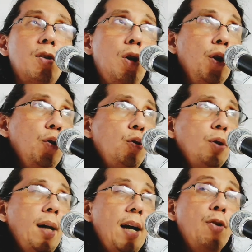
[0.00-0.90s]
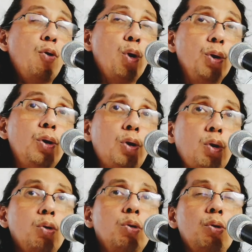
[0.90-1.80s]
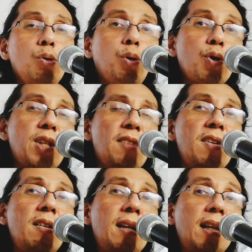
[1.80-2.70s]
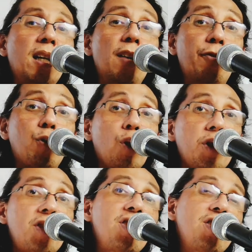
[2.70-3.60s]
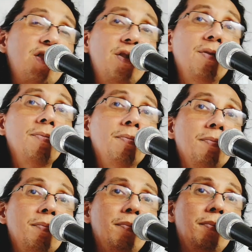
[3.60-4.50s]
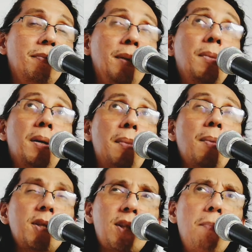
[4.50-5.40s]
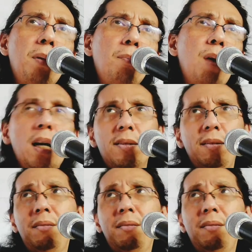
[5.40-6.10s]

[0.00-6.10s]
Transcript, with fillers: en route to saving Ririha, of course. May mga stumbling blocks.